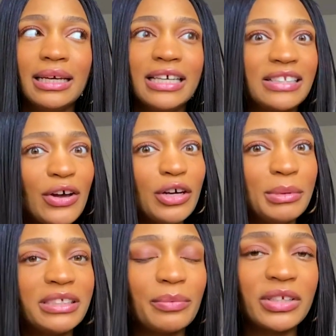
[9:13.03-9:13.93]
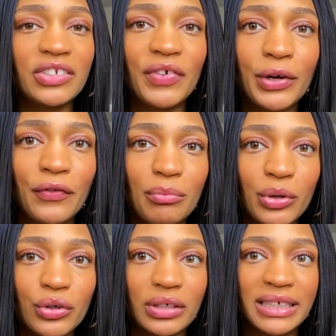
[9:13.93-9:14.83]
it's not going to be something that's very
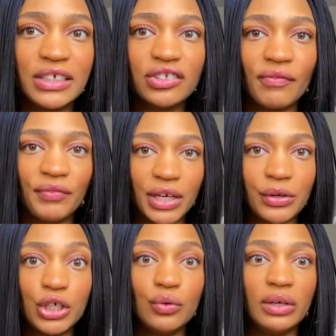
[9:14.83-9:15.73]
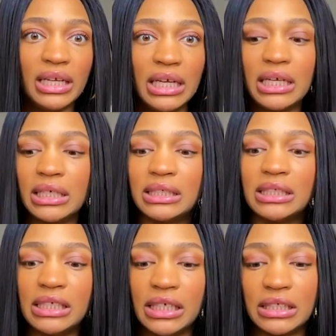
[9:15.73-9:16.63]
familiar. Like these are very unique
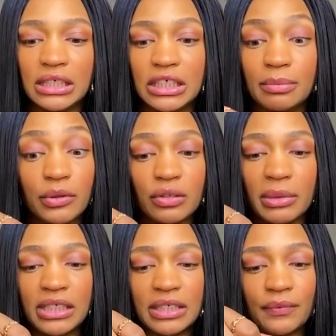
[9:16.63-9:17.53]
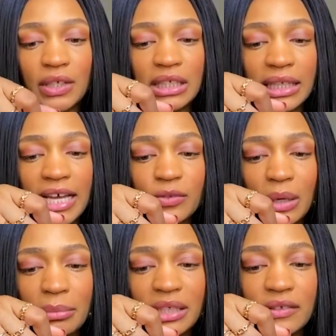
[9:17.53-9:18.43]
scents. It smells amazing. And the last
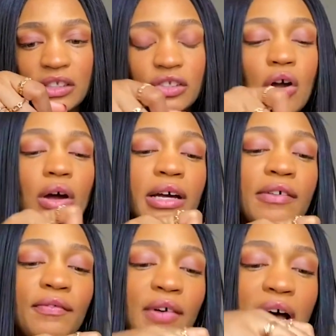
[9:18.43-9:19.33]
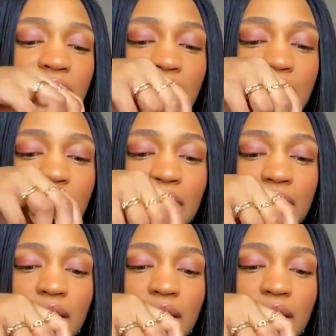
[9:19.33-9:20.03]
one, I believe this is called Havana.